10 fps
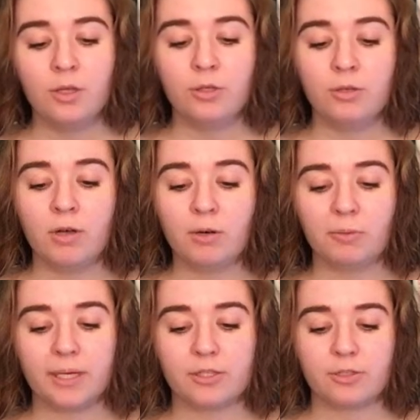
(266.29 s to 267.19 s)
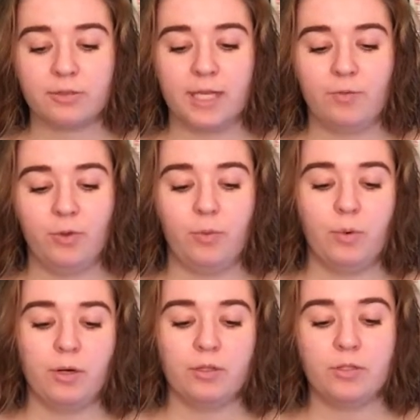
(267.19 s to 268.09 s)
You do not write your life with
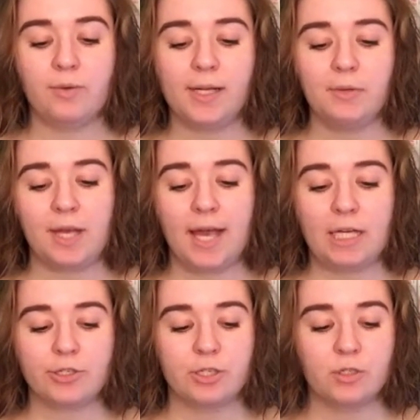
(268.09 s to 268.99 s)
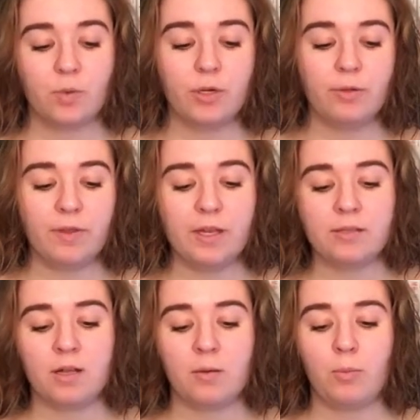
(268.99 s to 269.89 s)
words, you write it with actions. What you think
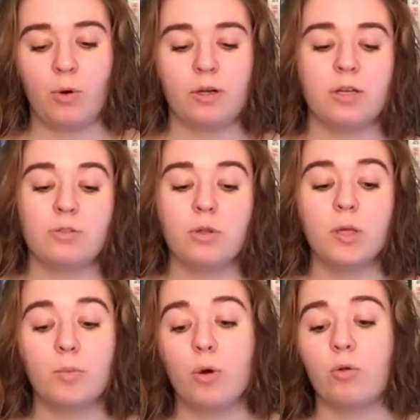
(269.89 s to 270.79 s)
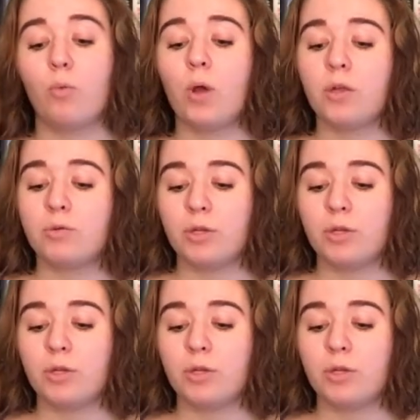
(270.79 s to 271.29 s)
is not important, it is only important what you